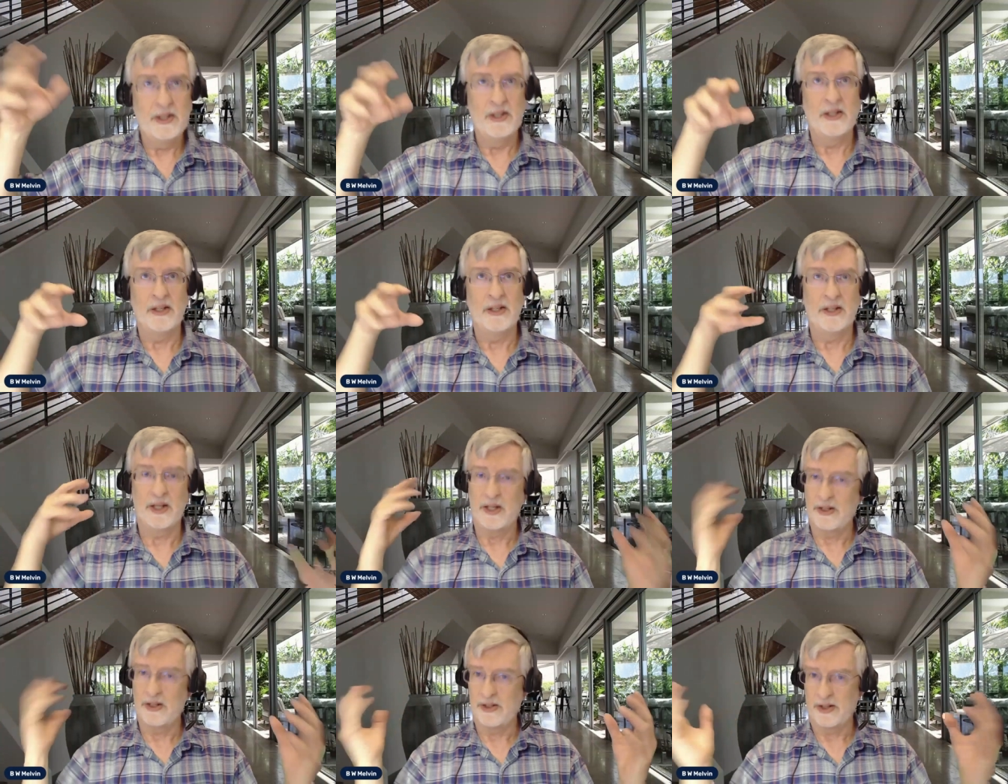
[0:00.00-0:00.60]

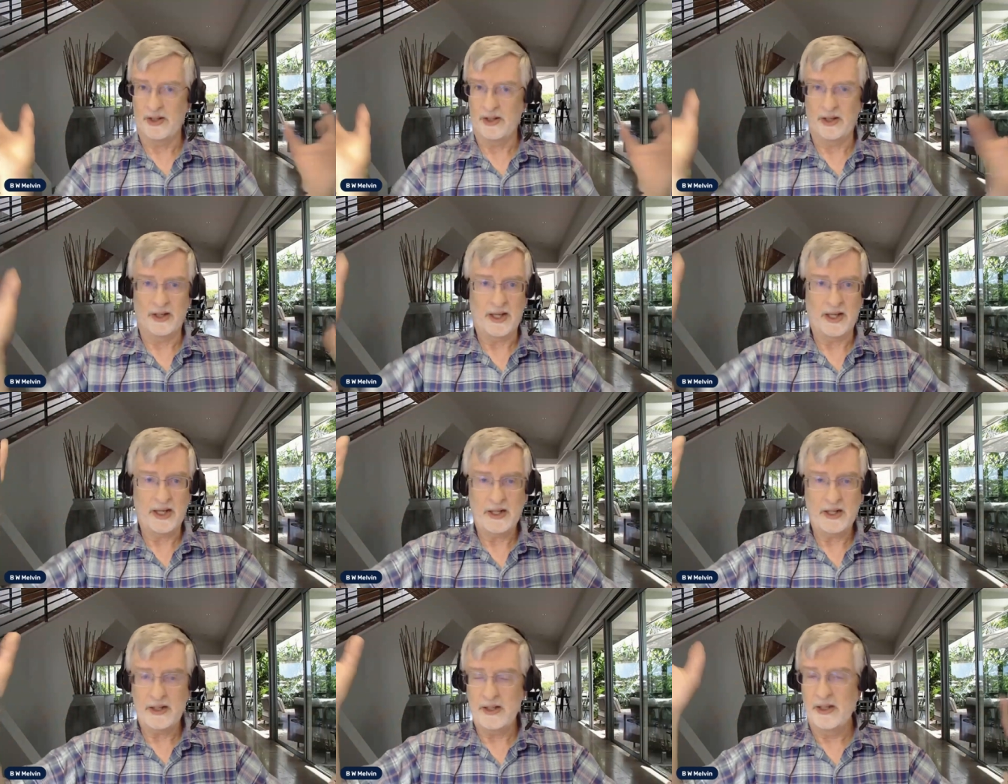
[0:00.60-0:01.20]
They are
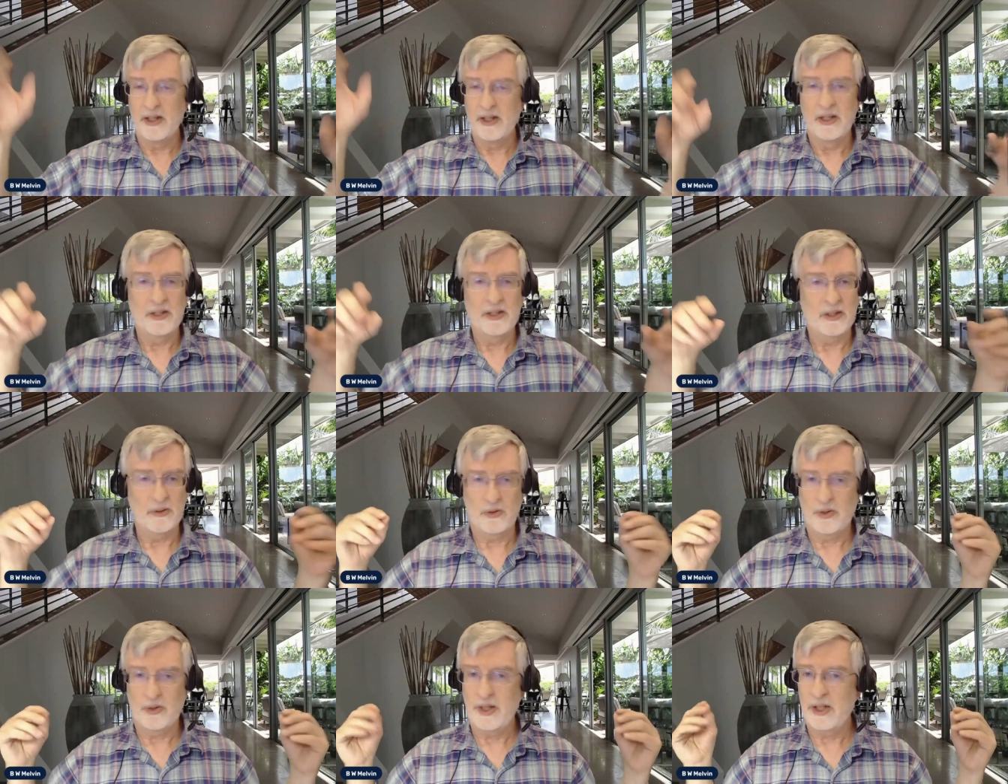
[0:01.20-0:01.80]
enlightened
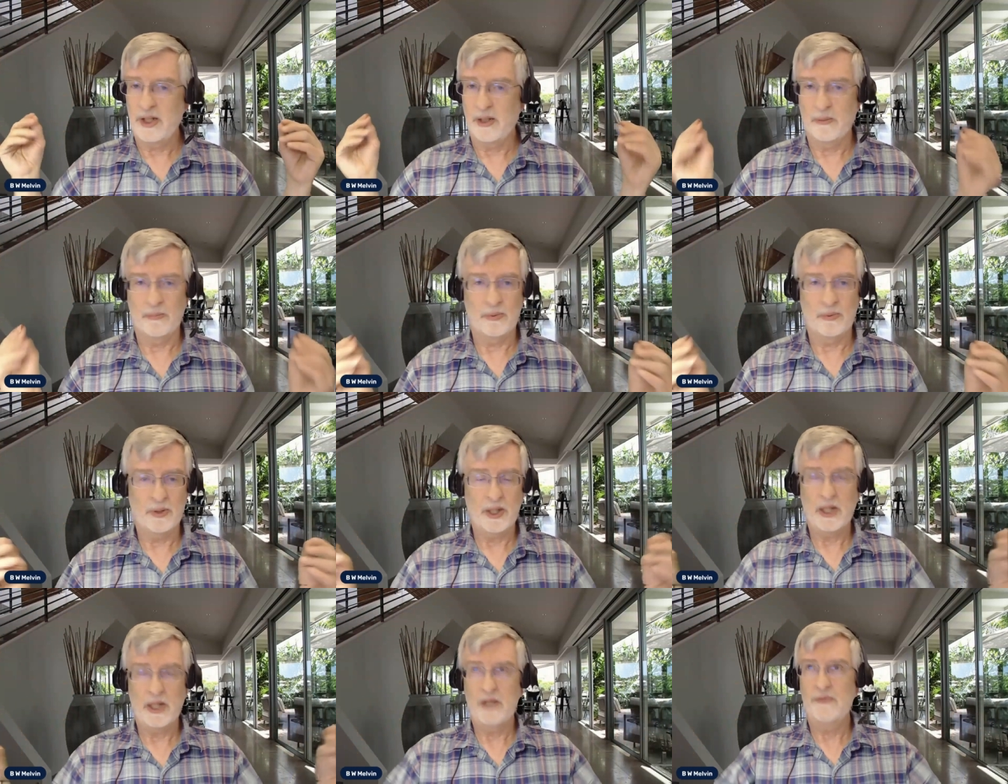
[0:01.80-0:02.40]
to create a
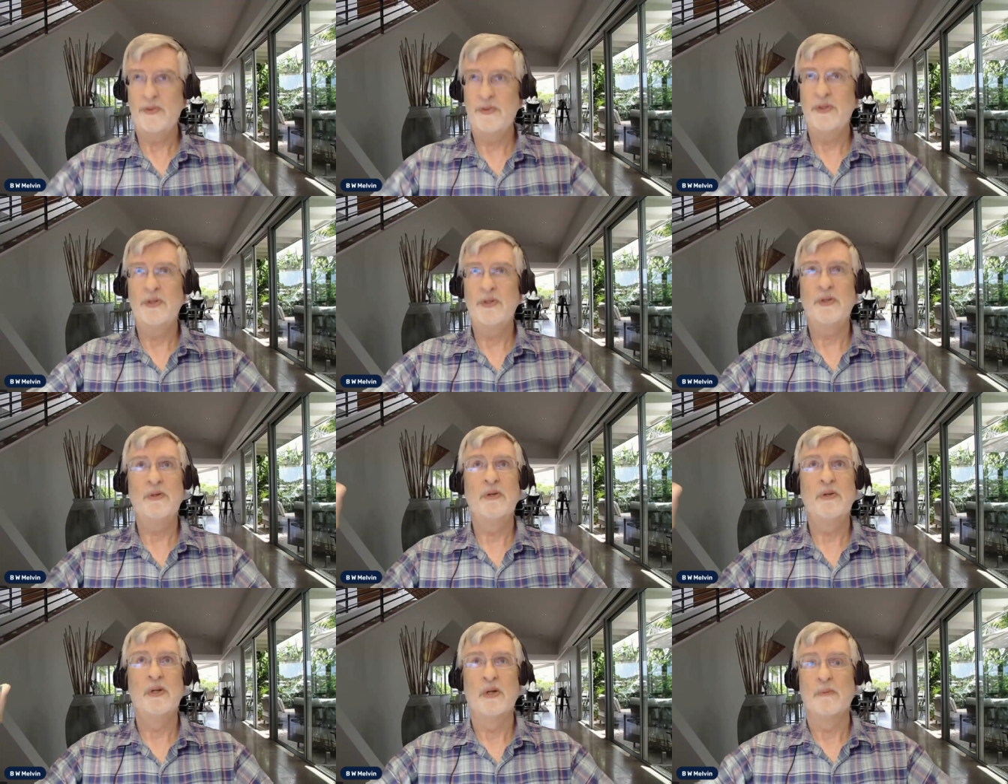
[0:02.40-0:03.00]
brave
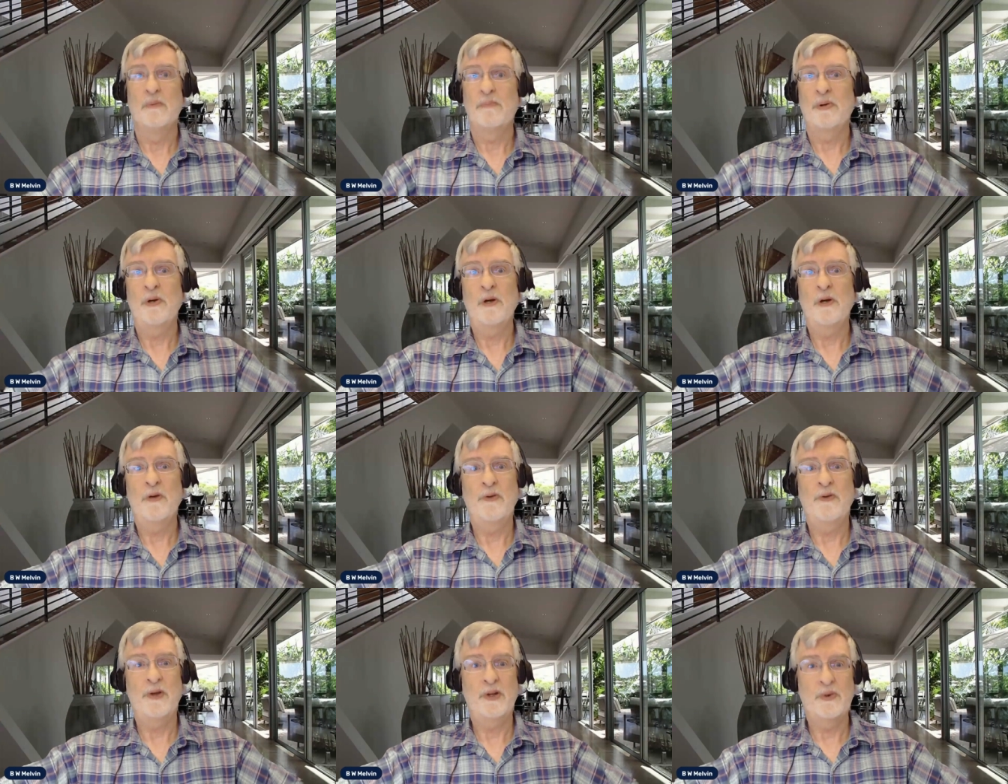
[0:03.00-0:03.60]
new
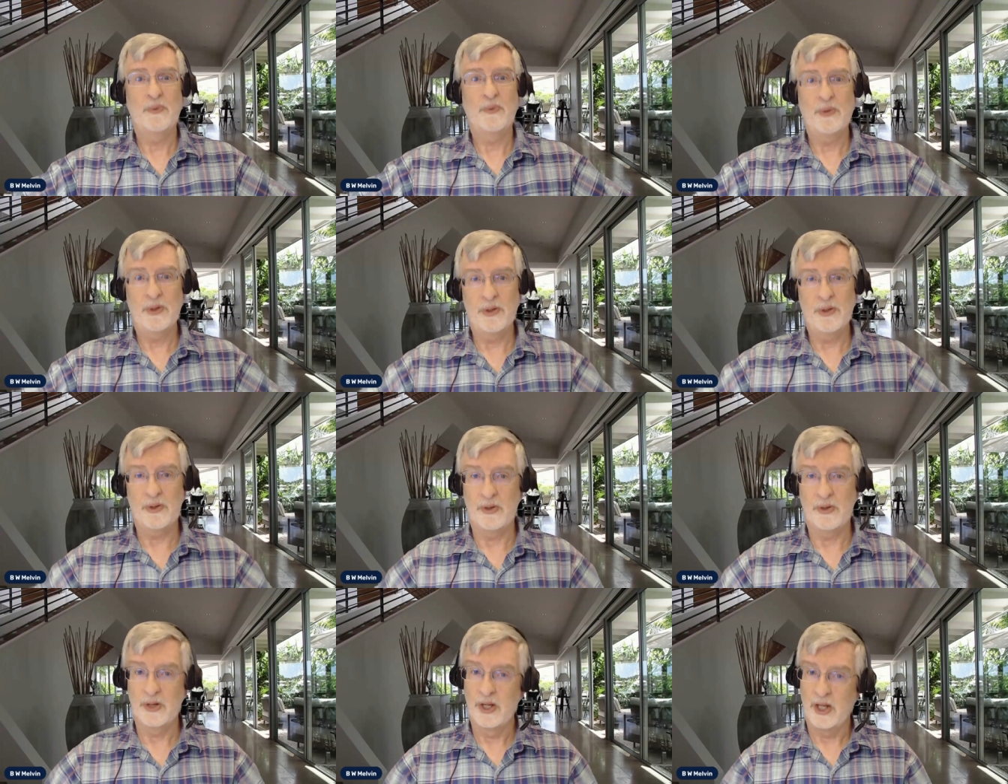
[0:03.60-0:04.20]
perfect
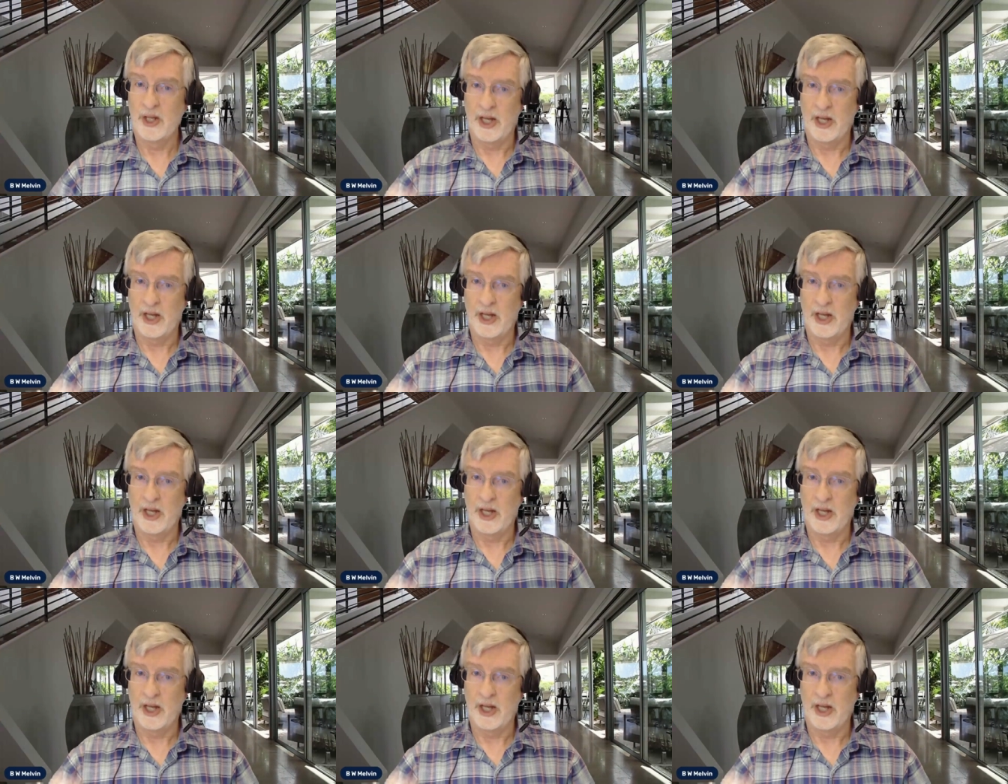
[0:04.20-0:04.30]
world.